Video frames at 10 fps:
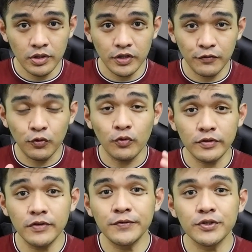if
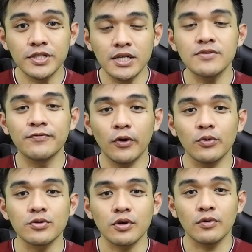you just
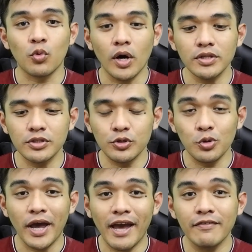focus on what
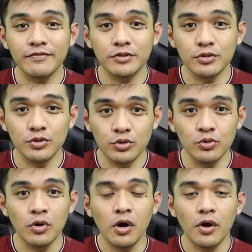you have to
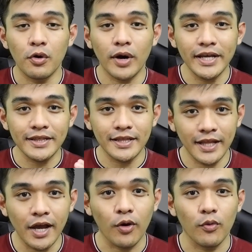do right
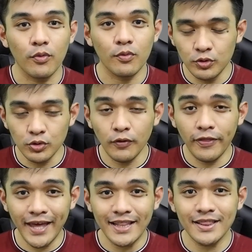now, do
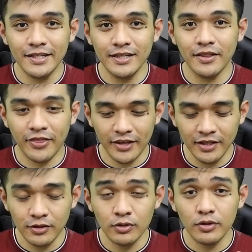that little
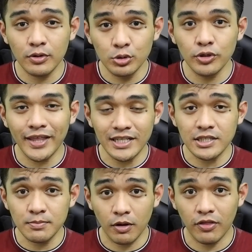thing, do that
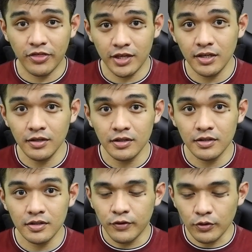small thing,
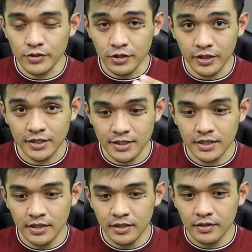focus on it,
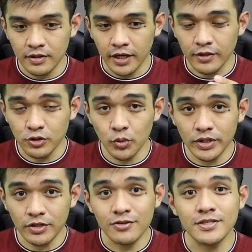and do
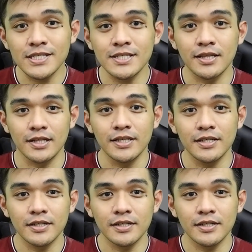it consistently.